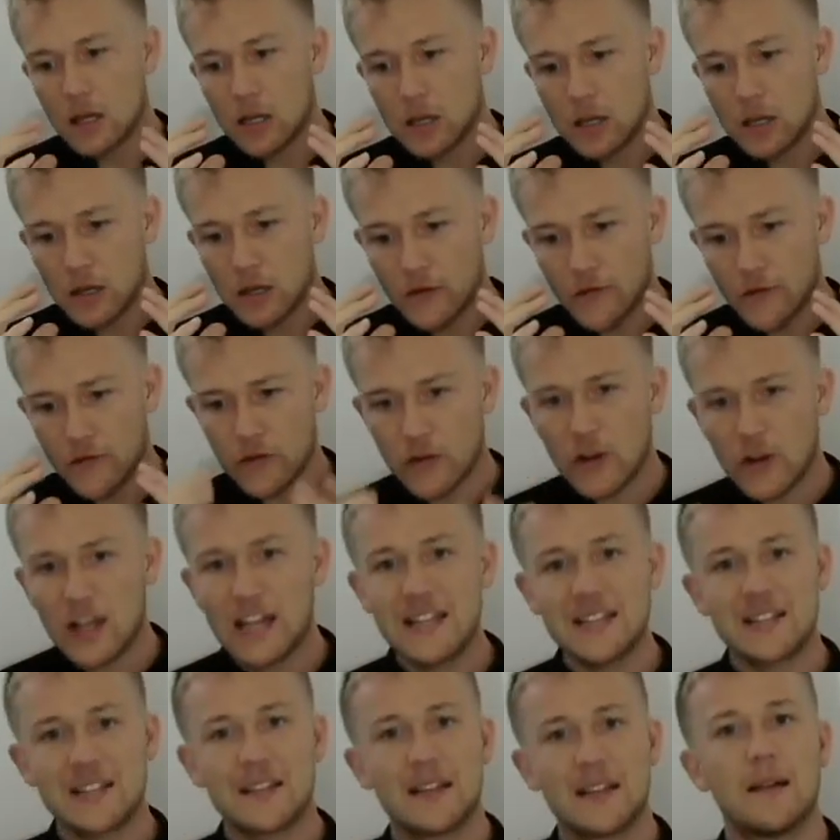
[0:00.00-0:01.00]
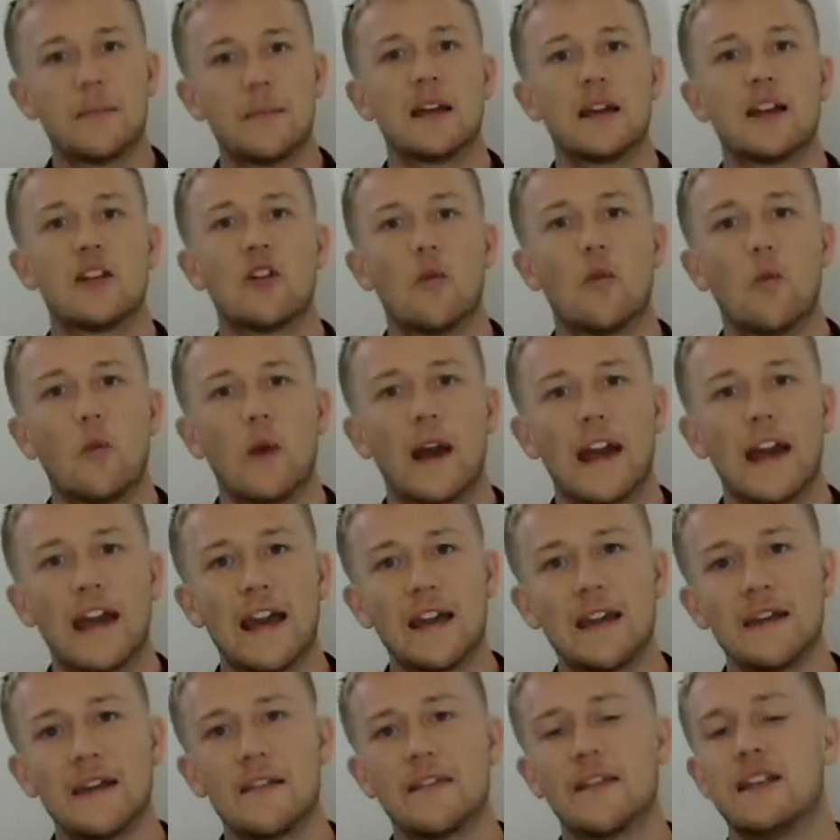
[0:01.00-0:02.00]
phrase them in a
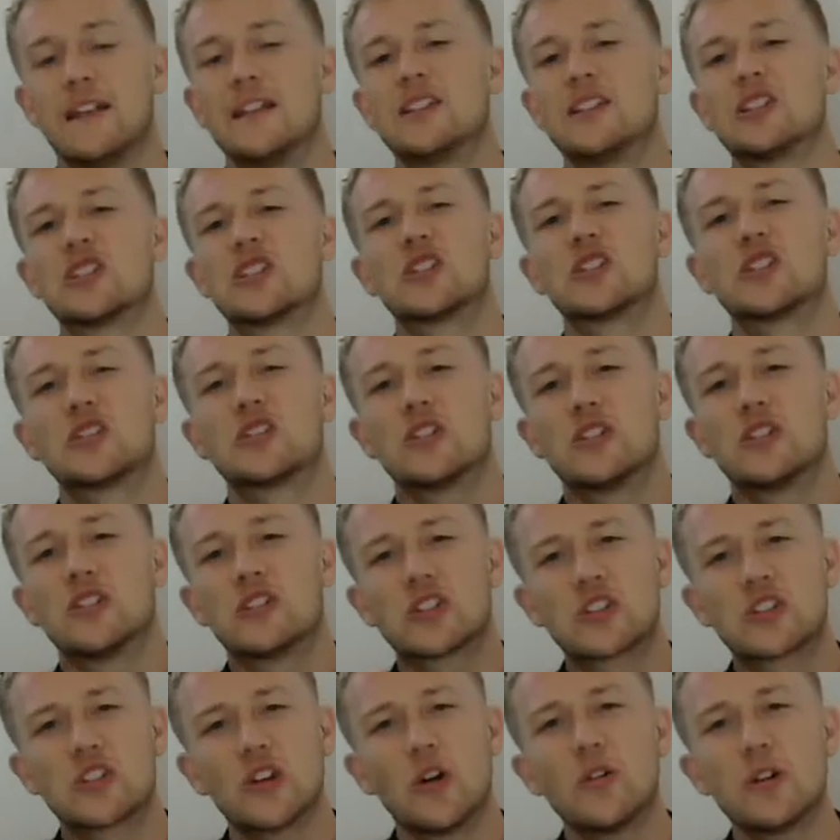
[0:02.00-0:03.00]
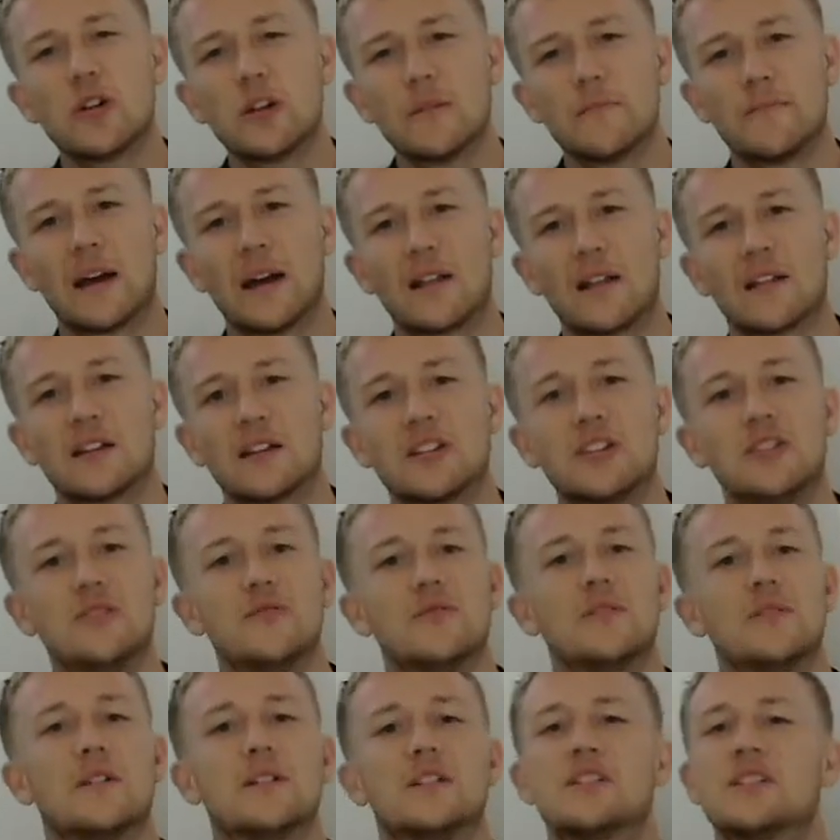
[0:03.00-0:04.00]
way that is so compelling to you
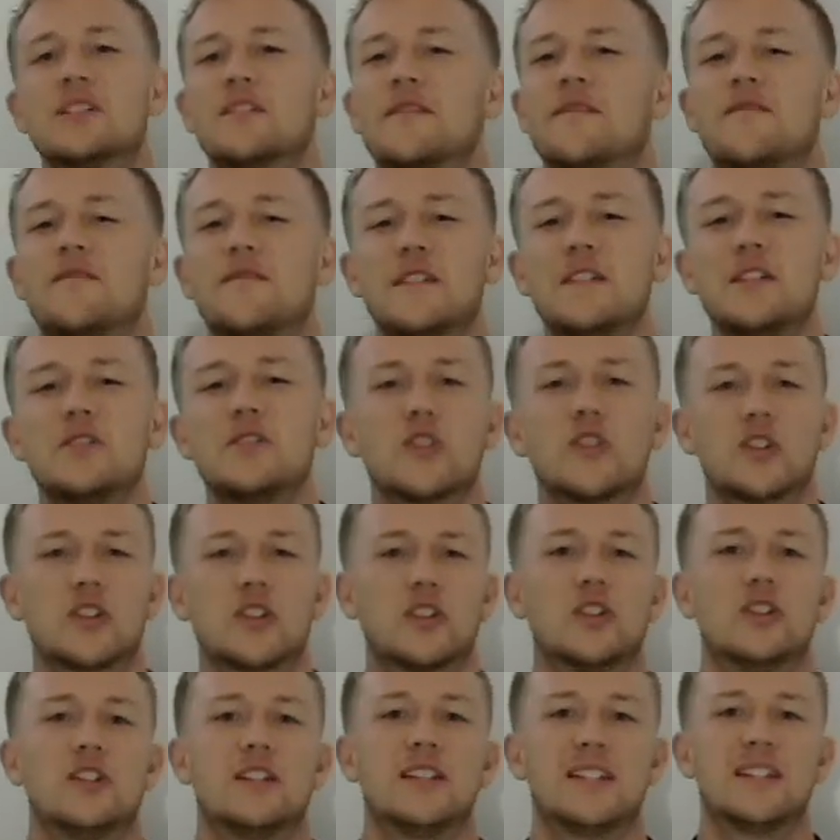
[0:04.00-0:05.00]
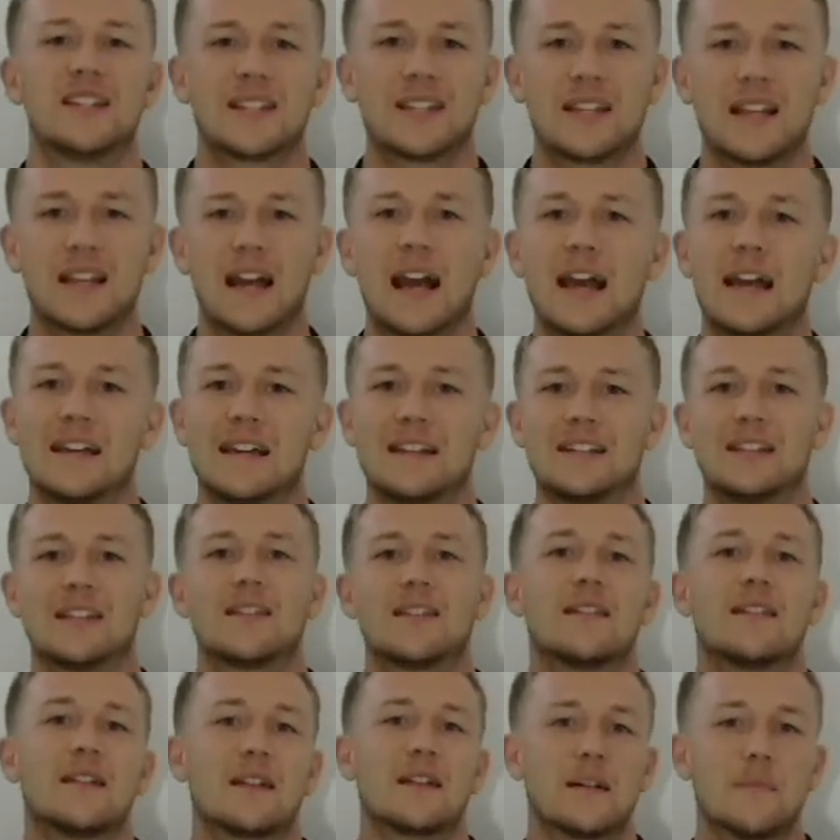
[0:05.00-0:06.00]
that just feels good to say and to
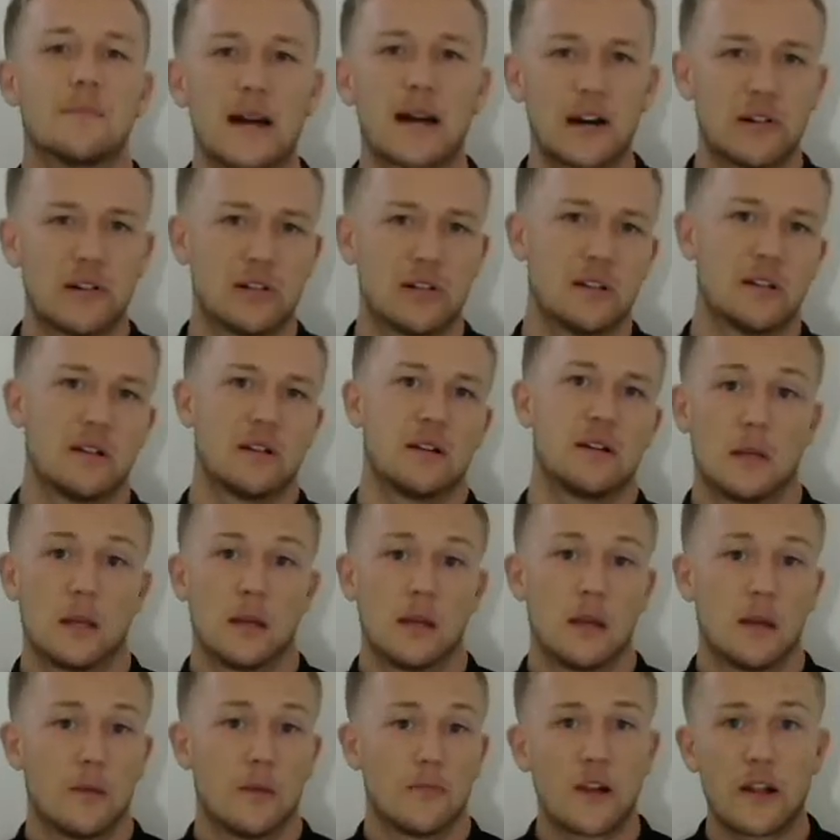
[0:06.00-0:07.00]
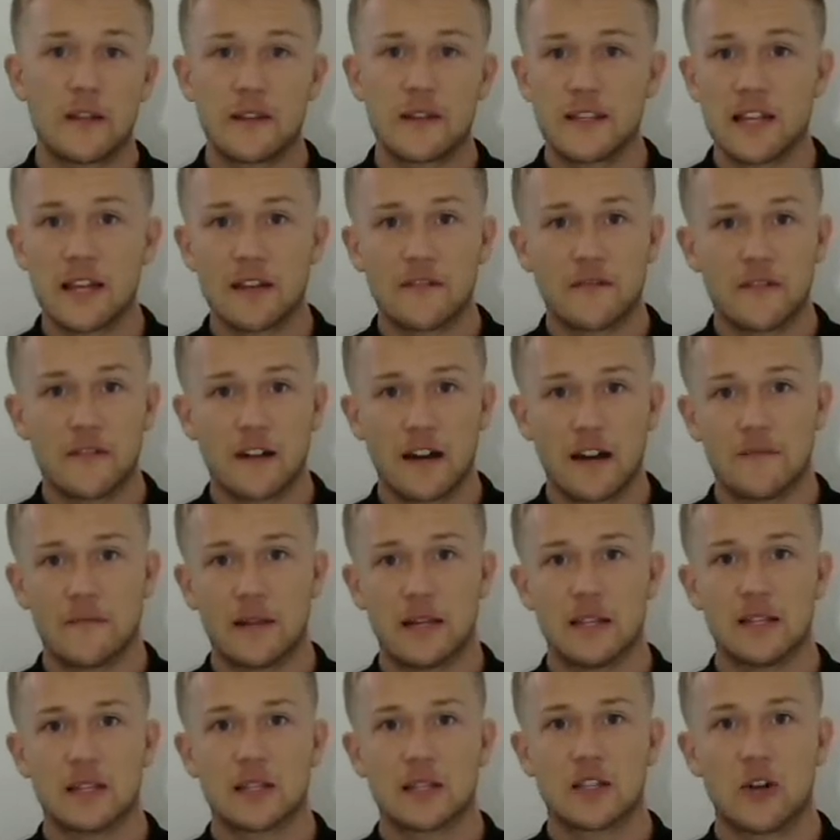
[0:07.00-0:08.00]
think about. Probably take 5
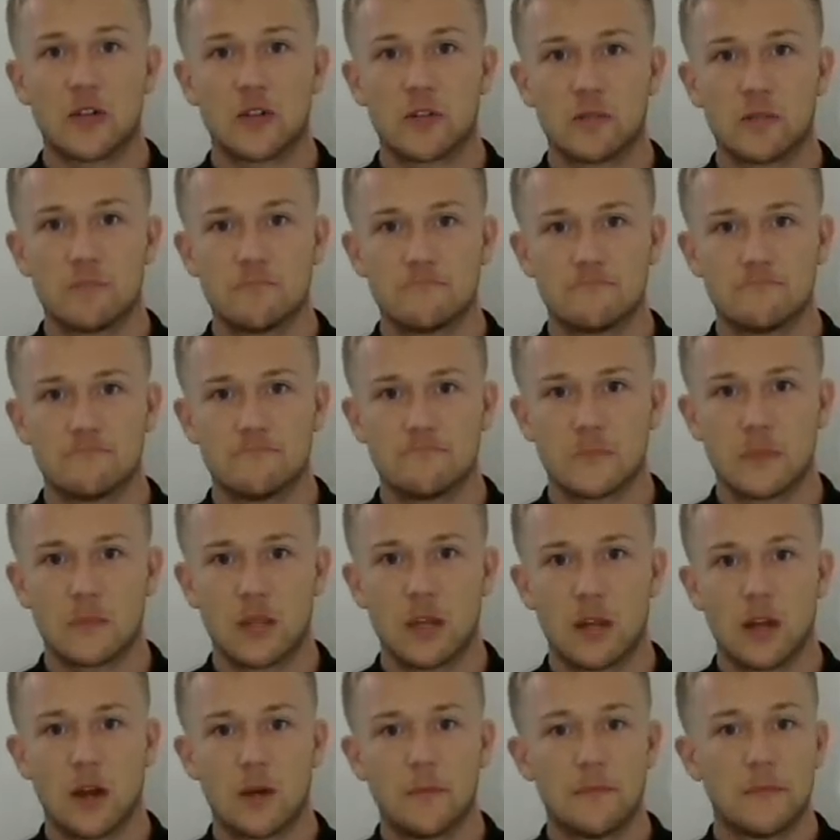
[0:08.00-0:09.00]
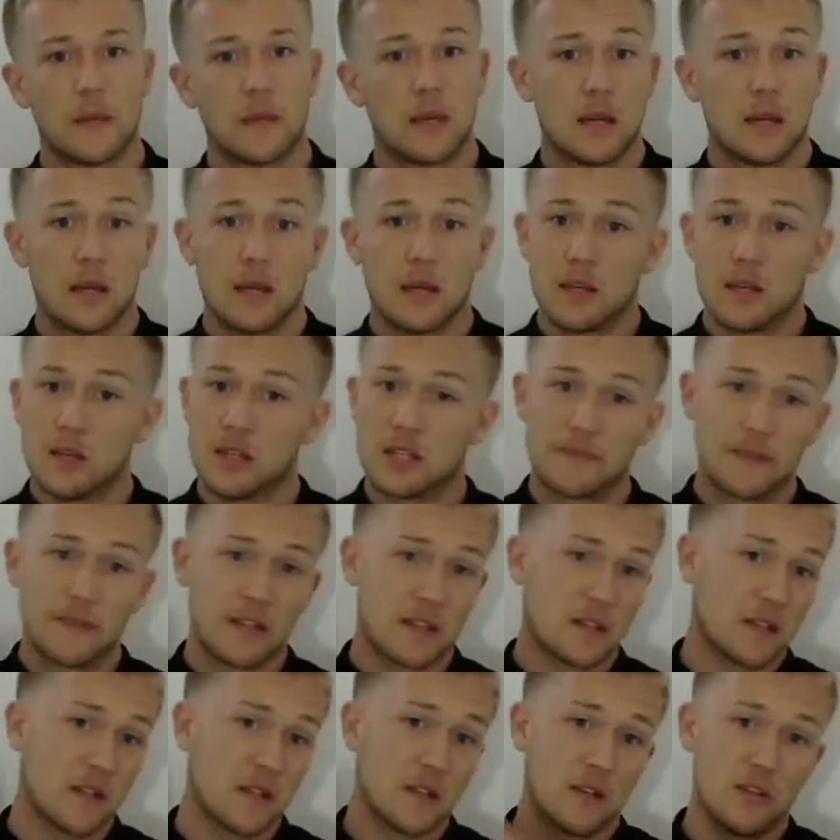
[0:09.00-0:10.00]
minutes total. You
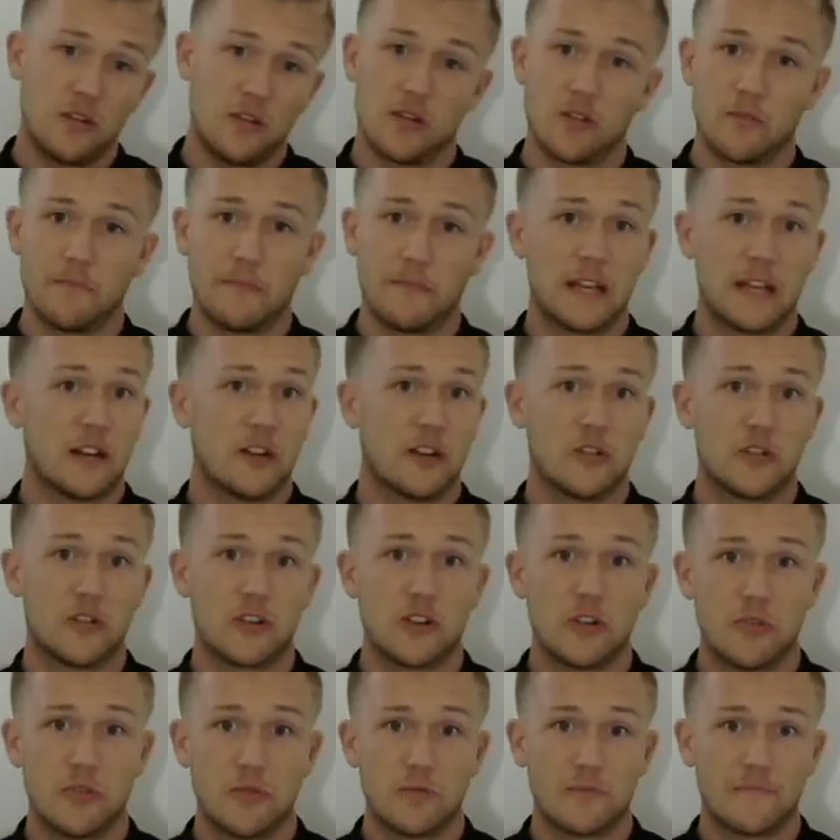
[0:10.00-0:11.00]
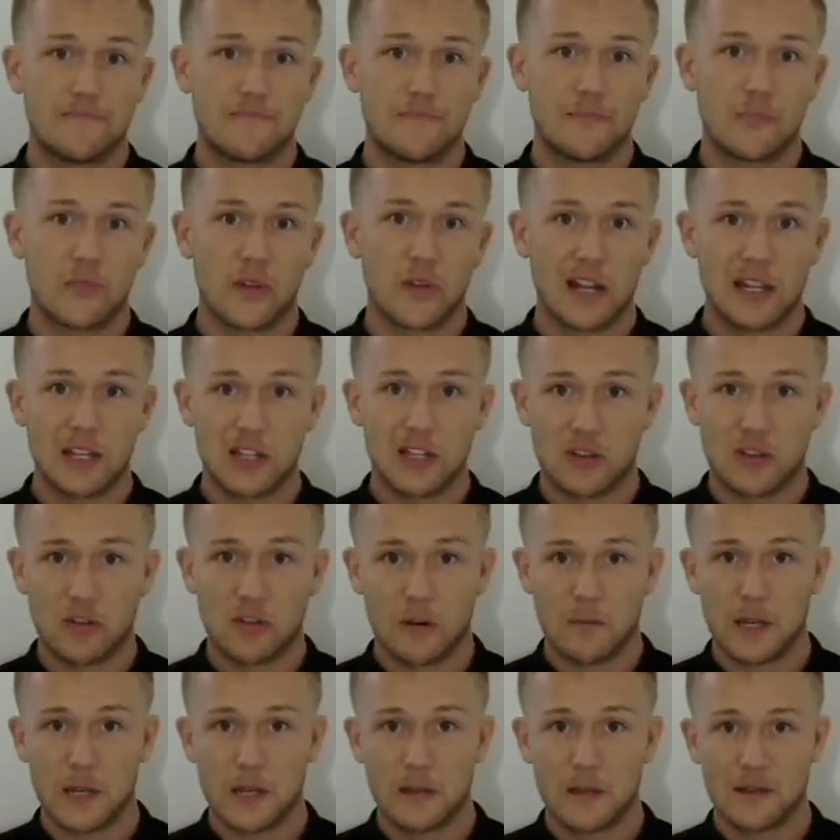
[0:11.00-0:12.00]
spend your minute or two brainstorming,